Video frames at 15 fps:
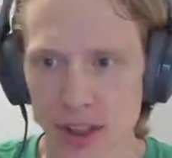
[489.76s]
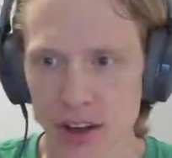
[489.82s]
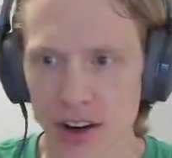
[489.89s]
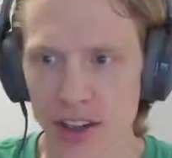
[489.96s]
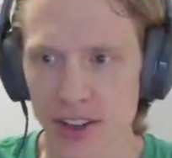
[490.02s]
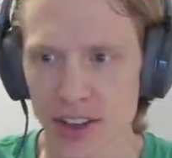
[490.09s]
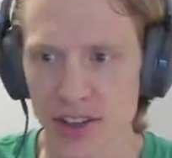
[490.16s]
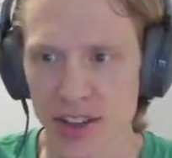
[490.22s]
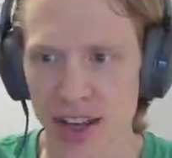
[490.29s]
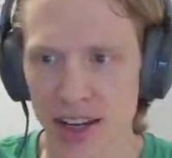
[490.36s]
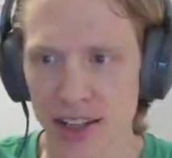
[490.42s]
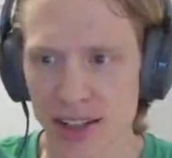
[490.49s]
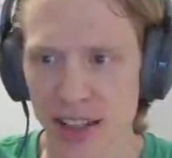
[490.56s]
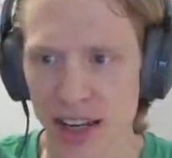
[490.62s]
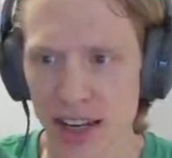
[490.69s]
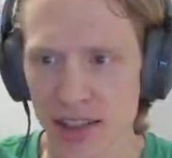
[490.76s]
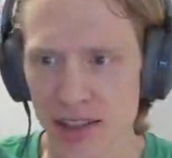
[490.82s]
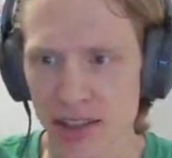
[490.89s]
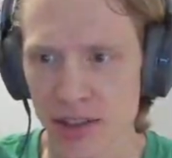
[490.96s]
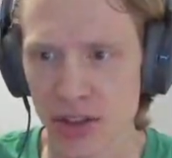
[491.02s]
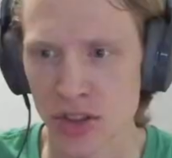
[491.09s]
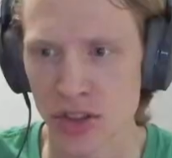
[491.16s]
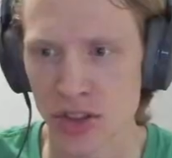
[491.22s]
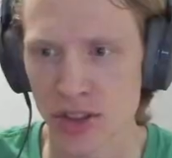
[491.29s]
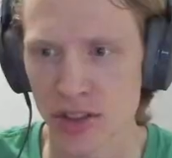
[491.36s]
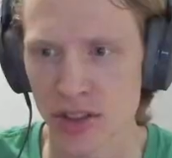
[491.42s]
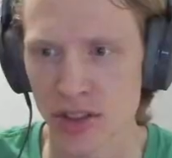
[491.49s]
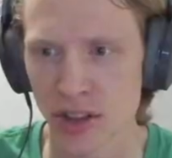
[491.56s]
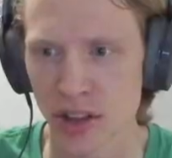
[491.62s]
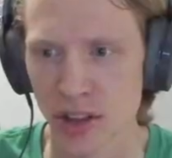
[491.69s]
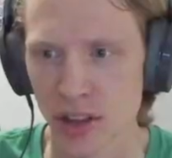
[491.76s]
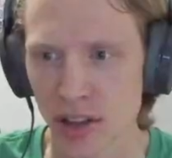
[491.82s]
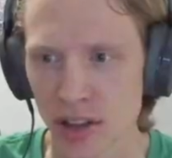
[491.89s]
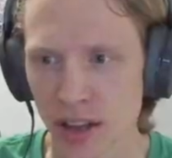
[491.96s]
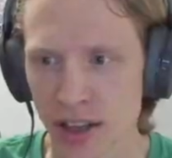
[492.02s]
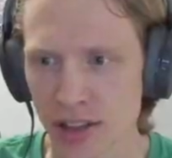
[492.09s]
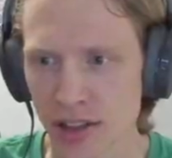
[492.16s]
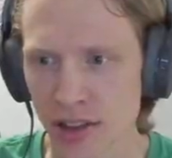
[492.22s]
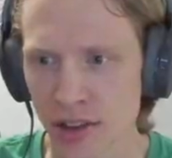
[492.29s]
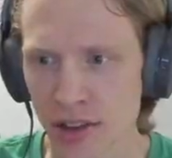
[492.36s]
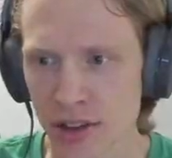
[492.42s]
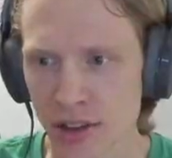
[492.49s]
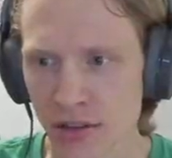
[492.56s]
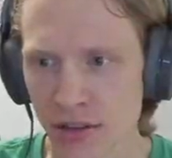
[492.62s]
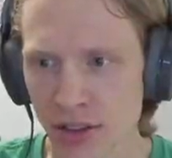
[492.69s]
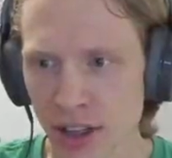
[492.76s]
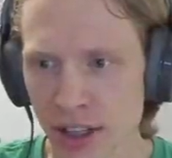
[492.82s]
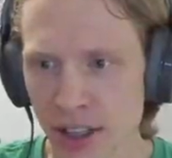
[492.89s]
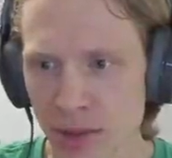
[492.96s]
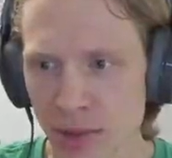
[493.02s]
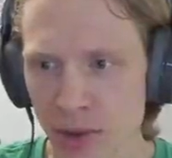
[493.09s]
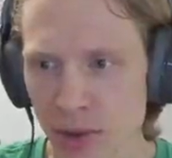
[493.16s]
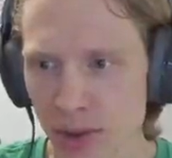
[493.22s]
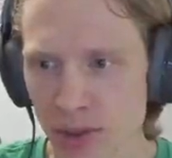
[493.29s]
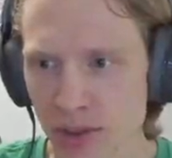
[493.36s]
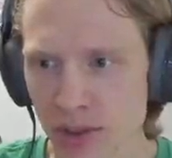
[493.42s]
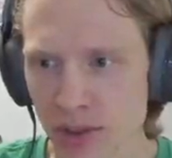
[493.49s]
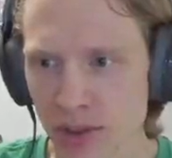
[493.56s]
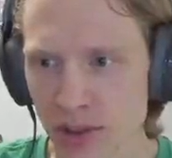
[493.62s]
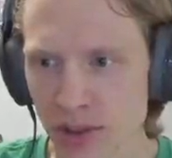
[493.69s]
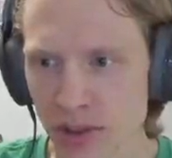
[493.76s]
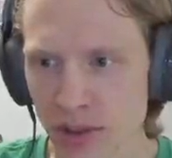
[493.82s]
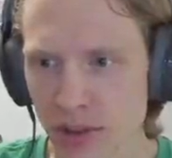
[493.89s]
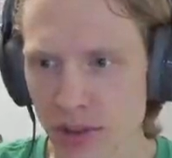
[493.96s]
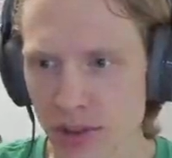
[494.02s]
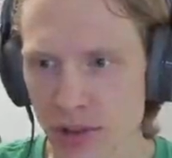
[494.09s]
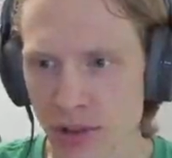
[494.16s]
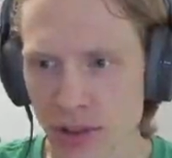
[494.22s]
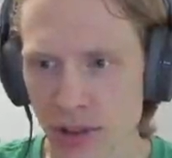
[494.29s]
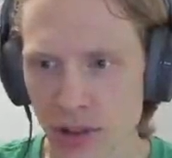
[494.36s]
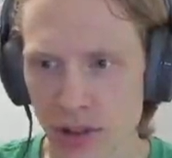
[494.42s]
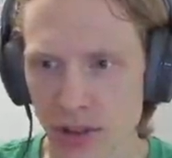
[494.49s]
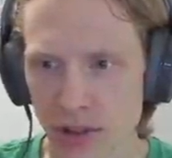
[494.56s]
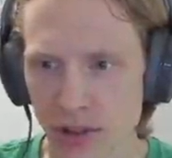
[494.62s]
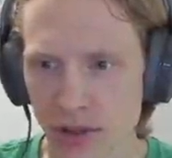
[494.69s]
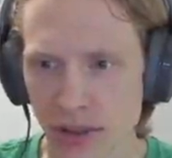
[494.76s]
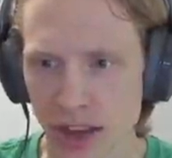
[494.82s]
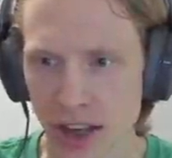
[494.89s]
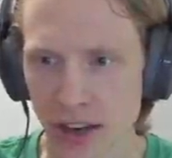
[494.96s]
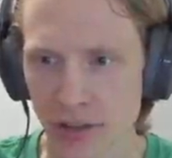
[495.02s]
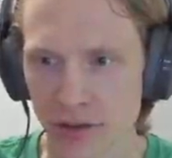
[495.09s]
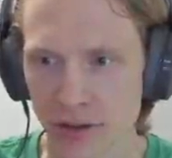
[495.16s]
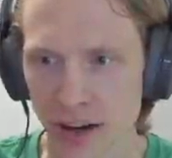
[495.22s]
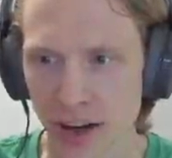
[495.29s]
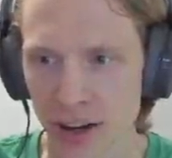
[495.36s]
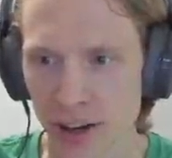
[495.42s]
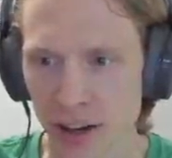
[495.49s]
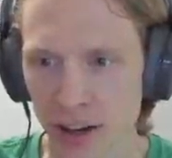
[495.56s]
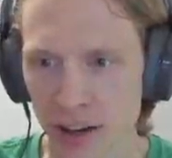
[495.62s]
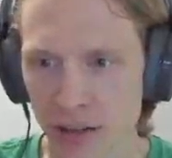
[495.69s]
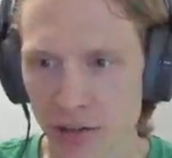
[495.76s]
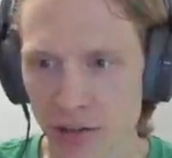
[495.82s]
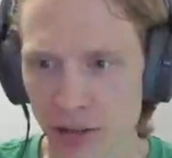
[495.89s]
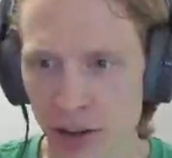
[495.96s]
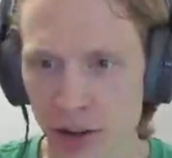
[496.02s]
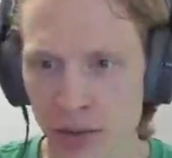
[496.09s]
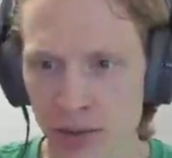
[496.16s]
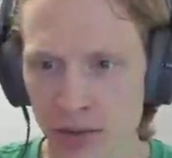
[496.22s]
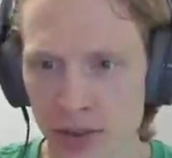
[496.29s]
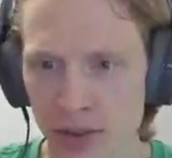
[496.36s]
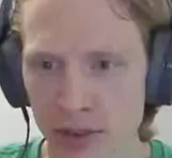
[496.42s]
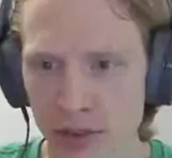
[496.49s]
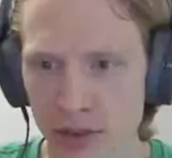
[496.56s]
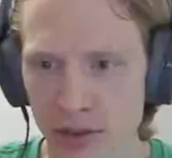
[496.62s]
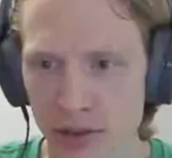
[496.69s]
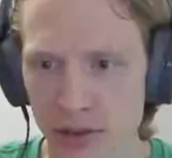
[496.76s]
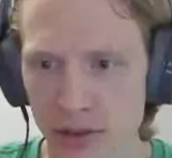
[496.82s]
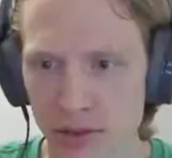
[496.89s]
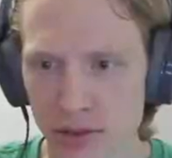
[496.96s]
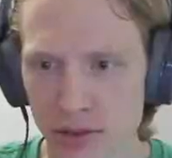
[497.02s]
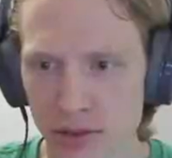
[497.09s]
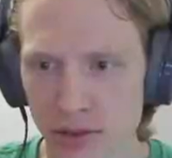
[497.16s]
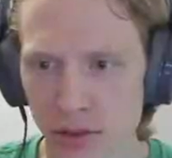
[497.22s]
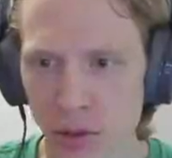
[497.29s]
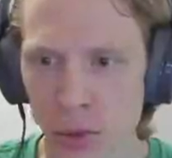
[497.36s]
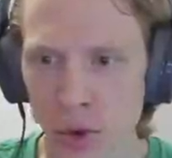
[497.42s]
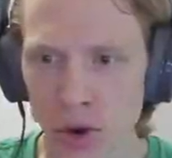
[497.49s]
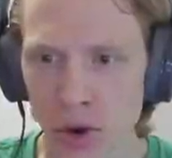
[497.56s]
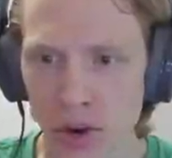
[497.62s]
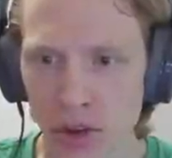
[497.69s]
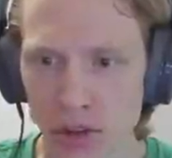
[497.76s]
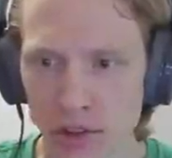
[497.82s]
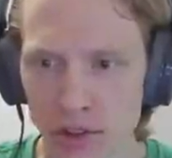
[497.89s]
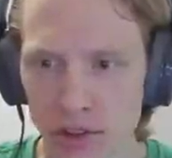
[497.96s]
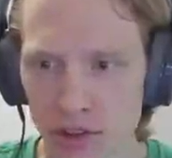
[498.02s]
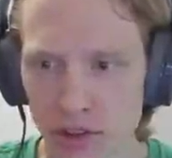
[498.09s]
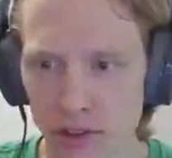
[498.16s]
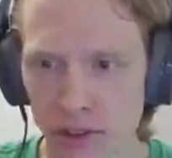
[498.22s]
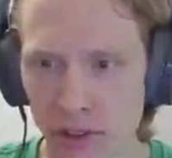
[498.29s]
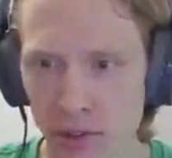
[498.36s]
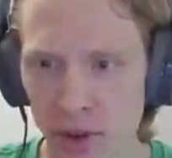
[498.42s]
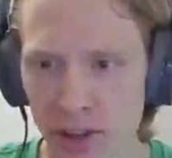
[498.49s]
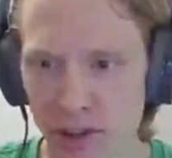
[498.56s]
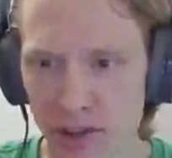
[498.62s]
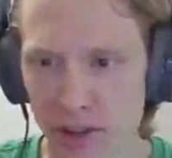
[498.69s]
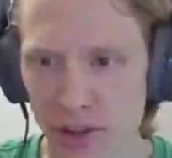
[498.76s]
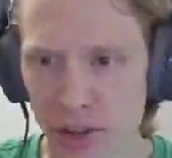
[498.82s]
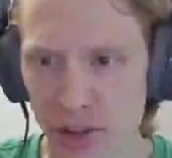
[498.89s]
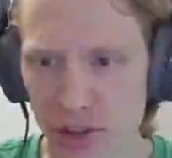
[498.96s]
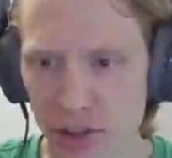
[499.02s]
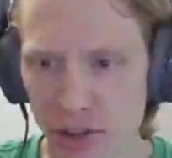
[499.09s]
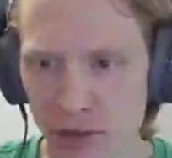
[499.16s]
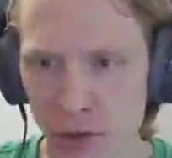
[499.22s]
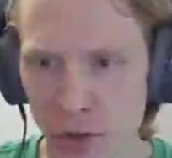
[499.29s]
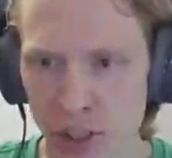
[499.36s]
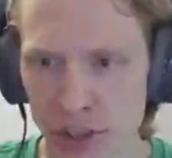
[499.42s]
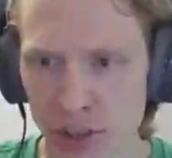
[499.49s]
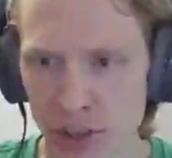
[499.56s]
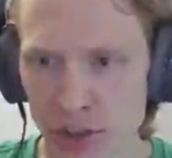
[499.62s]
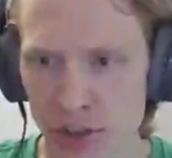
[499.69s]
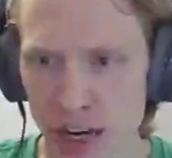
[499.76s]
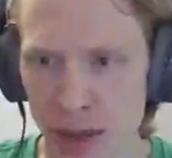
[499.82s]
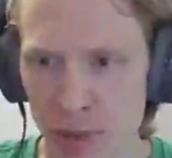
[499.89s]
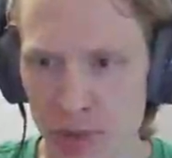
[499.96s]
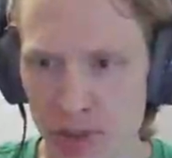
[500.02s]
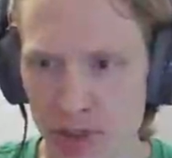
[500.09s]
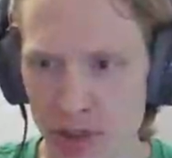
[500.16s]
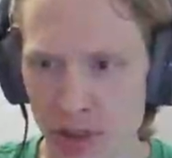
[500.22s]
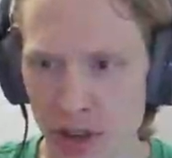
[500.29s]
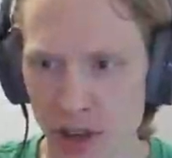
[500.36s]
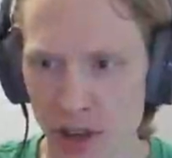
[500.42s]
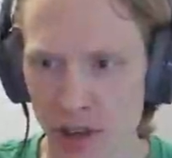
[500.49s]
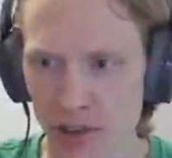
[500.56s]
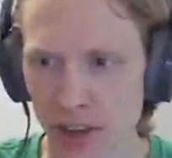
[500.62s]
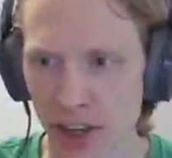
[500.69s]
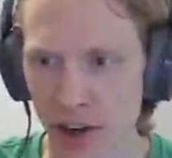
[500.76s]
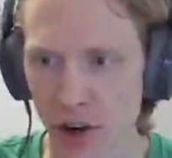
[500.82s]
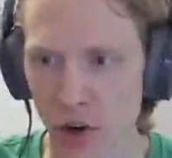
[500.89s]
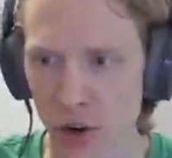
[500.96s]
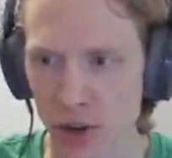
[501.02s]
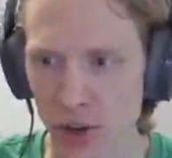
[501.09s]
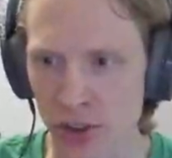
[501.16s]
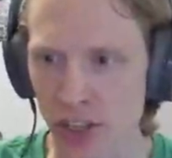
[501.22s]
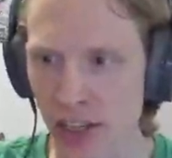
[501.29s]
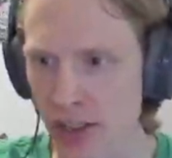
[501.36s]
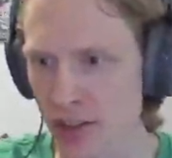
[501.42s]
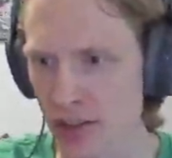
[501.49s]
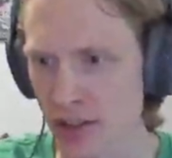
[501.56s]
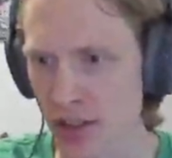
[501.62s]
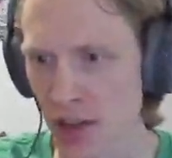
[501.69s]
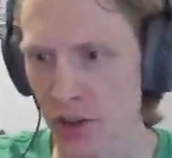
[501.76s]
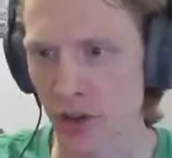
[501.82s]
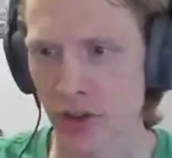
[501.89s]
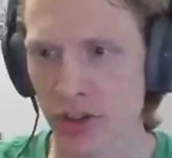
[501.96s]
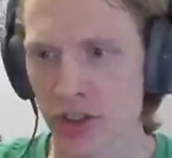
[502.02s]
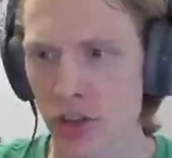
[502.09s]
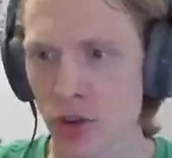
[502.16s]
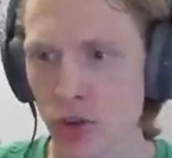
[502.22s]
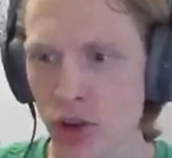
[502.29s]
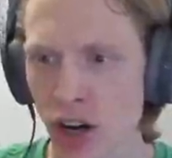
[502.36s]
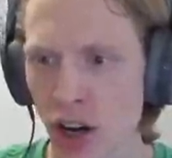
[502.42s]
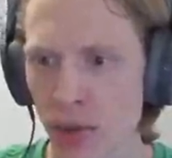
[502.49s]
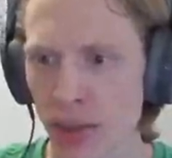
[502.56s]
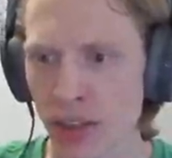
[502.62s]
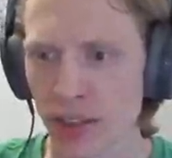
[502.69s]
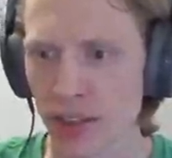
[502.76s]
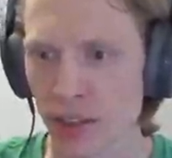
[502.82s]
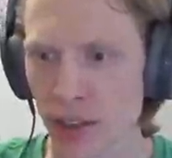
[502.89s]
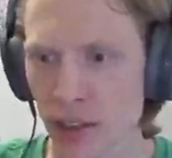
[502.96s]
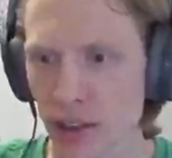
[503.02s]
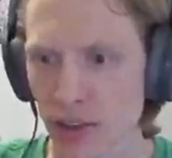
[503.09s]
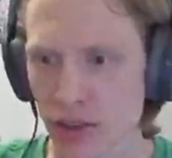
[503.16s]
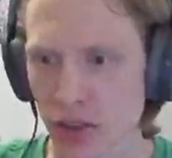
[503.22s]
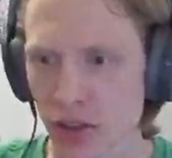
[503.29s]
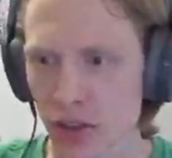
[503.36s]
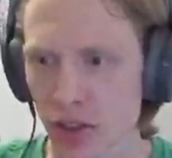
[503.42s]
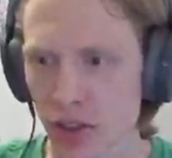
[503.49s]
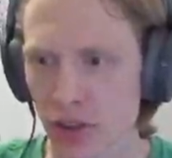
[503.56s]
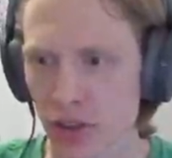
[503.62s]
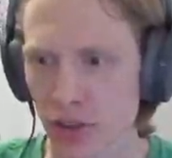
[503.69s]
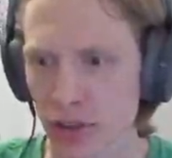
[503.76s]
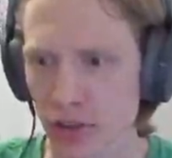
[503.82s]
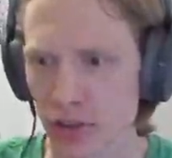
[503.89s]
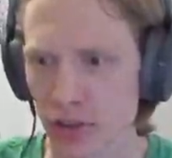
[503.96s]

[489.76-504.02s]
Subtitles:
All right, the second test is just a series of lightning bolts that fire from the walls. So basically just avoiding the traps. They alternate, see how there's 2 coming, so you can